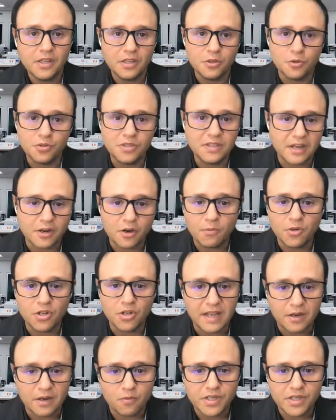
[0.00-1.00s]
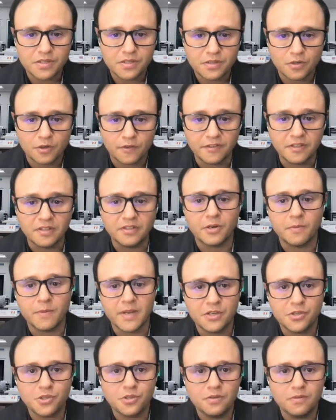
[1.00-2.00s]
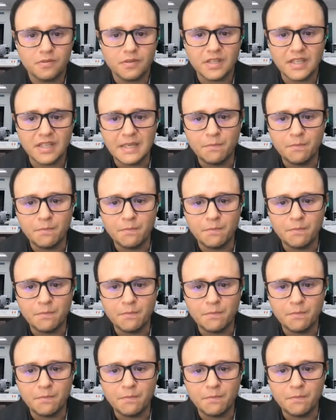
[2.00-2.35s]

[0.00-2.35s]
using a common language of intervention,